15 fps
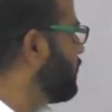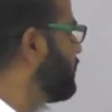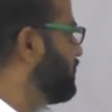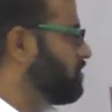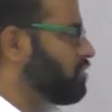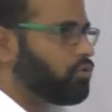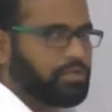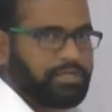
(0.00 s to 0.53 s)

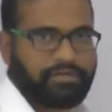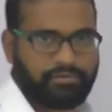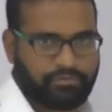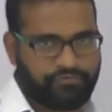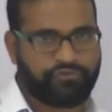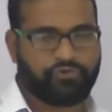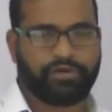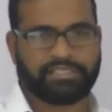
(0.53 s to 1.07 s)
these are only
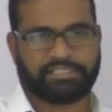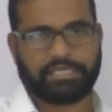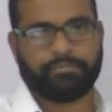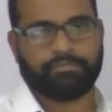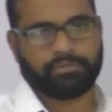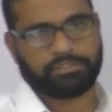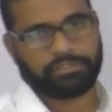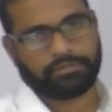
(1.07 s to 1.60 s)
few
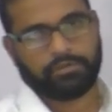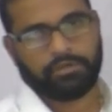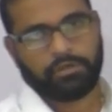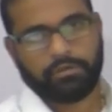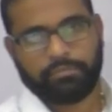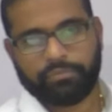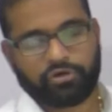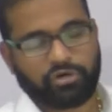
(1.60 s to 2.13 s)
examples
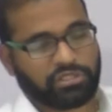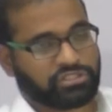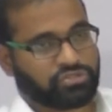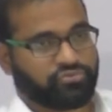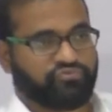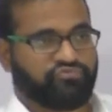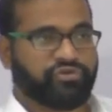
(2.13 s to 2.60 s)
because